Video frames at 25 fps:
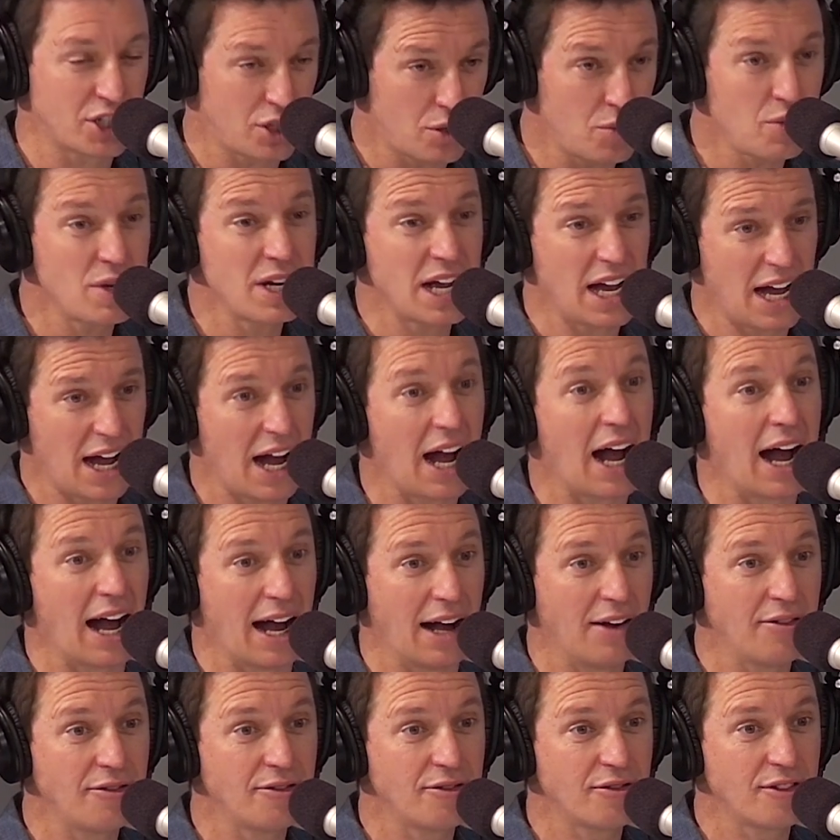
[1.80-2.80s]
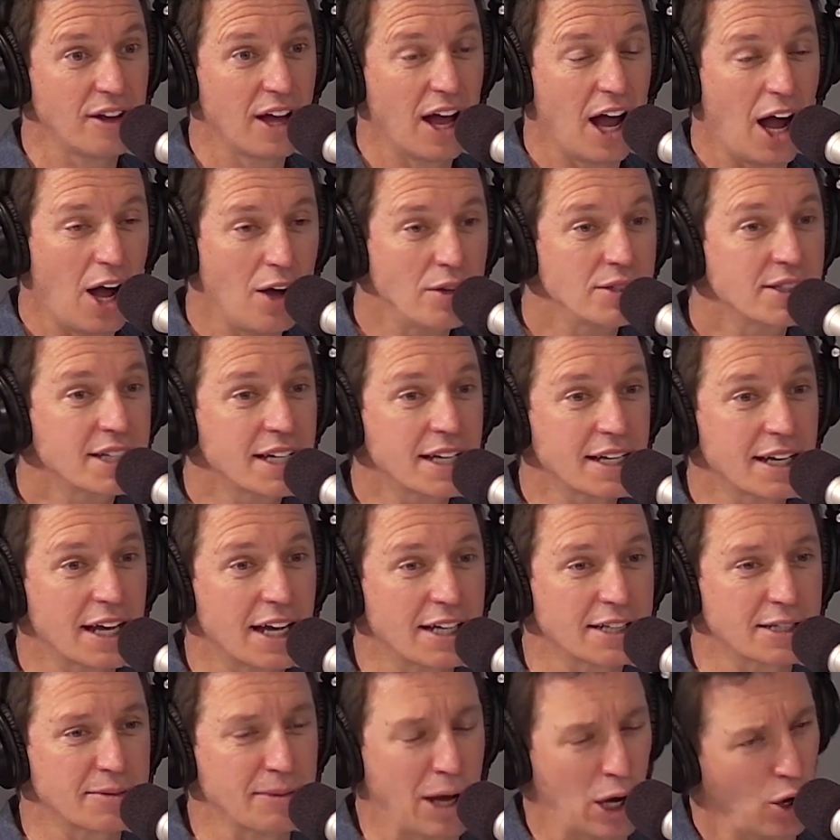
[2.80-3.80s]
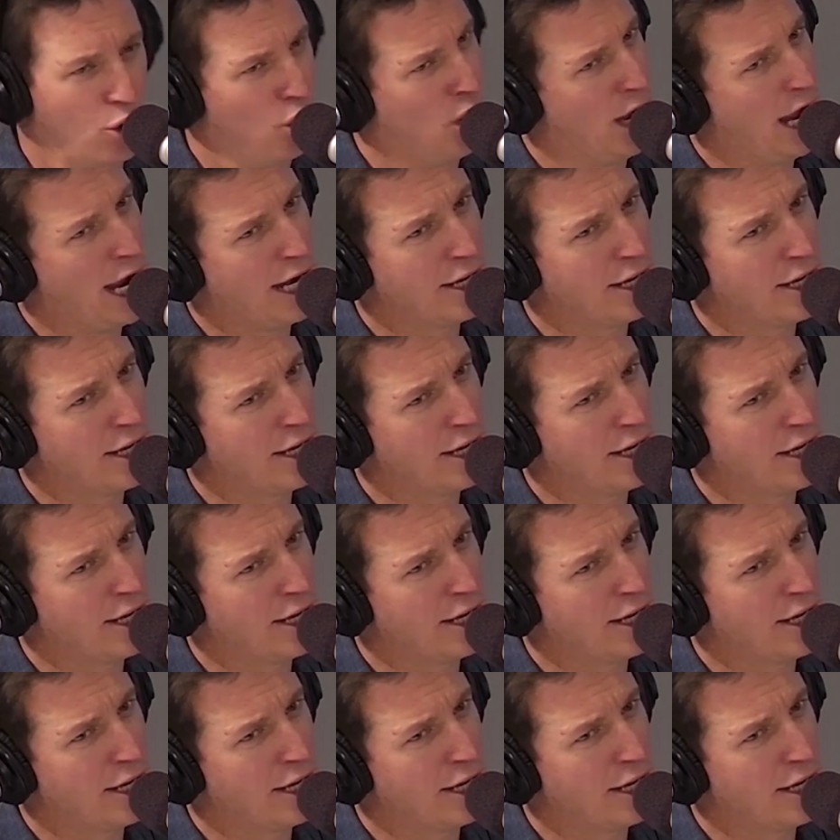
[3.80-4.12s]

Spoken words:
2.5. I was getting asked about,